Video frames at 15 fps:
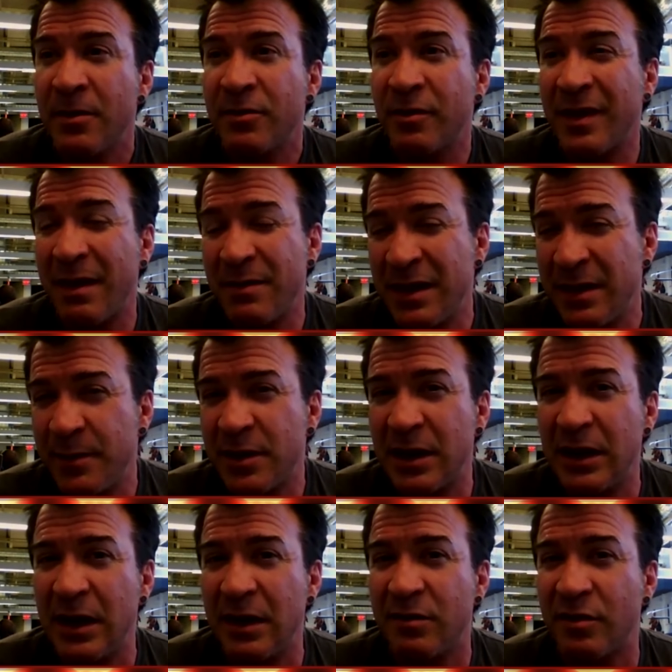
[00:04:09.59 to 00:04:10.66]
So that means
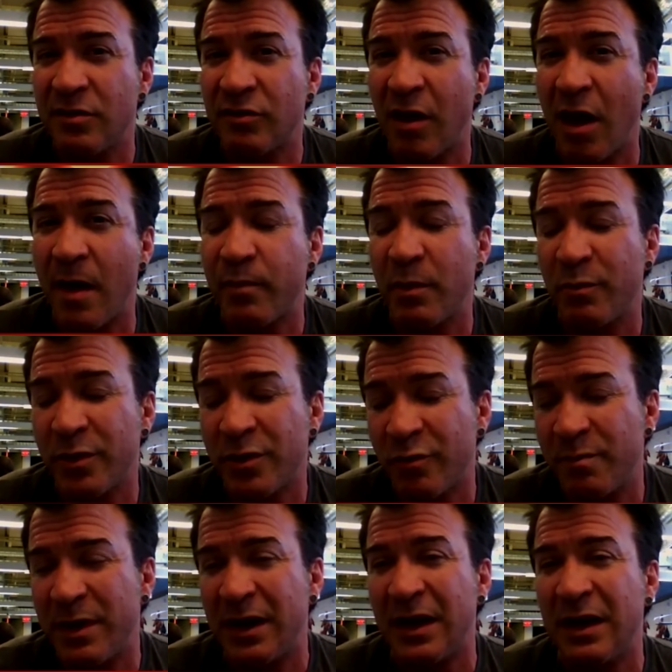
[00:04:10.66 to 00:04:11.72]
he needs to stop him, which
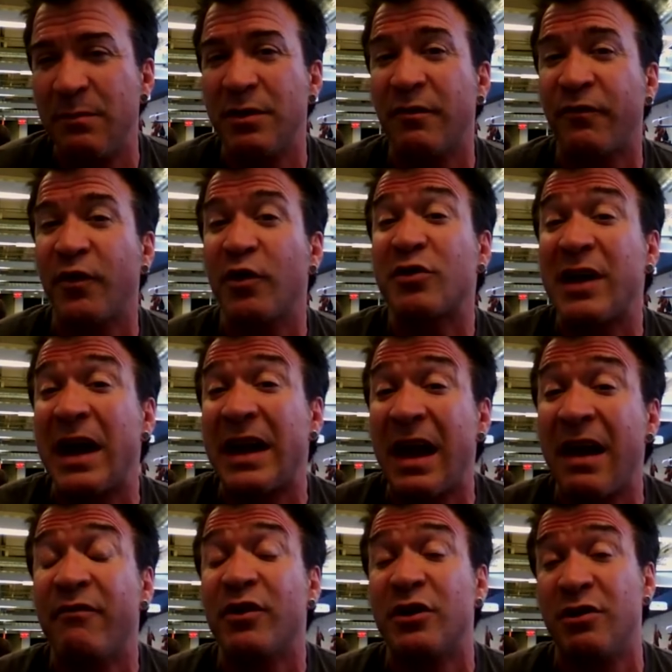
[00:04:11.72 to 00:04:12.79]
would mean he'd be the first guy to
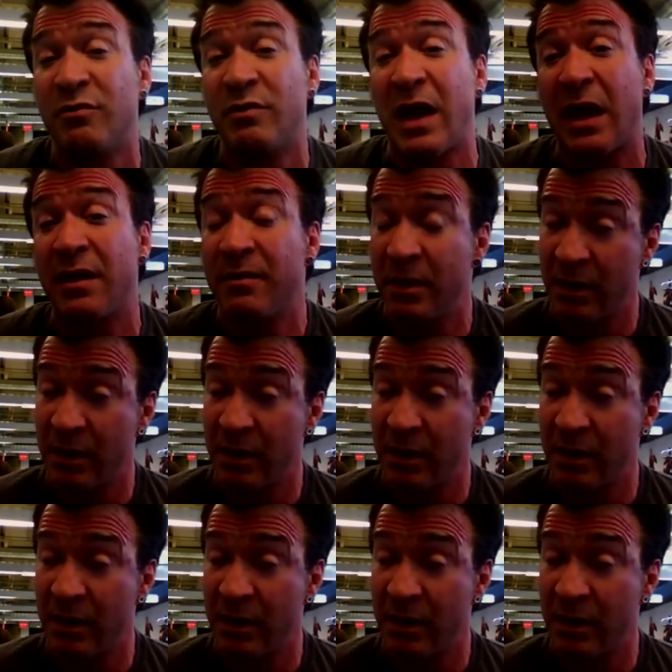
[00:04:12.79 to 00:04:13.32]
ever do that.